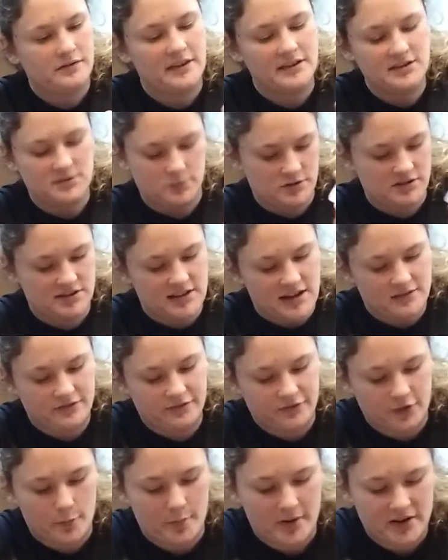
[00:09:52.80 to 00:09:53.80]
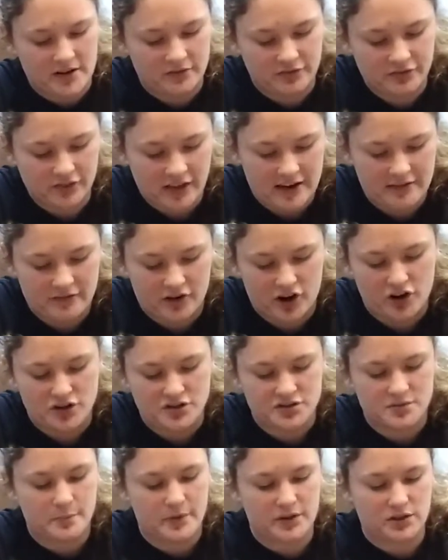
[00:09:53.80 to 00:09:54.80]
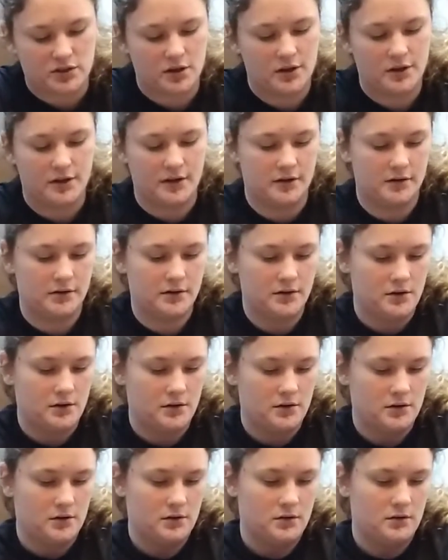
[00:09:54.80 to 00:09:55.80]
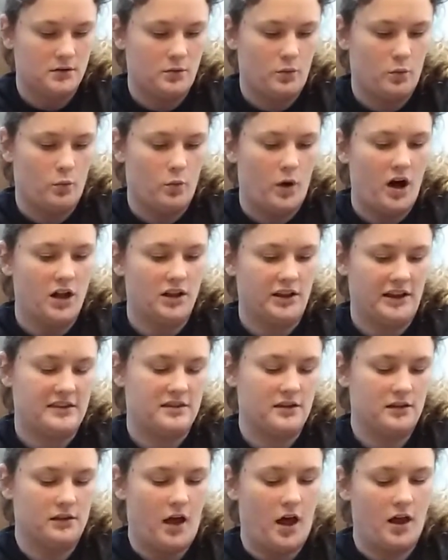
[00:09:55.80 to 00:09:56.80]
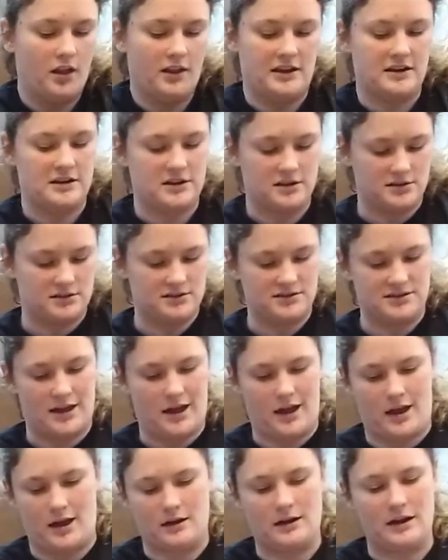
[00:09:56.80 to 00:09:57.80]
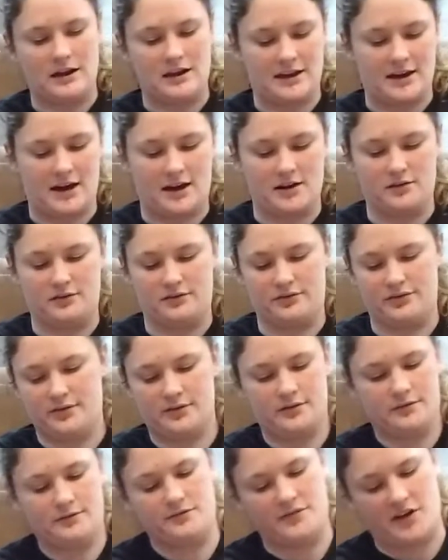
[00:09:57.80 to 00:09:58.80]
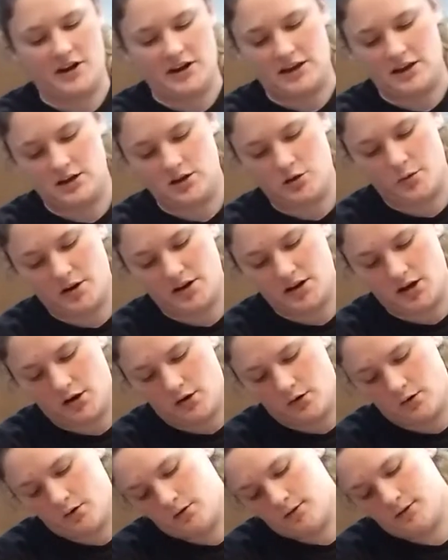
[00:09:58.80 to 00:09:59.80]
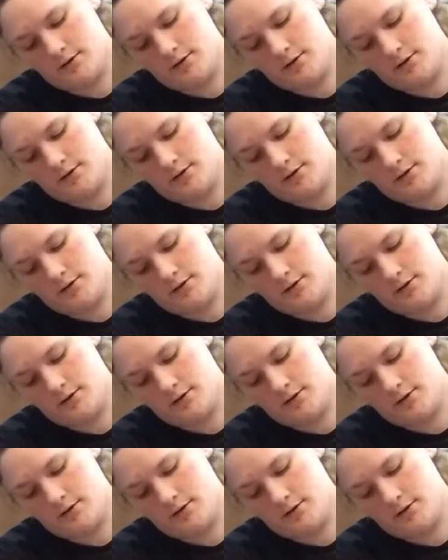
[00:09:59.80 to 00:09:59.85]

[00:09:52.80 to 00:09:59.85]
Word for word: This one said forbidden flavors, but the Wally the Lolly didn't say any kind of funny innuendo.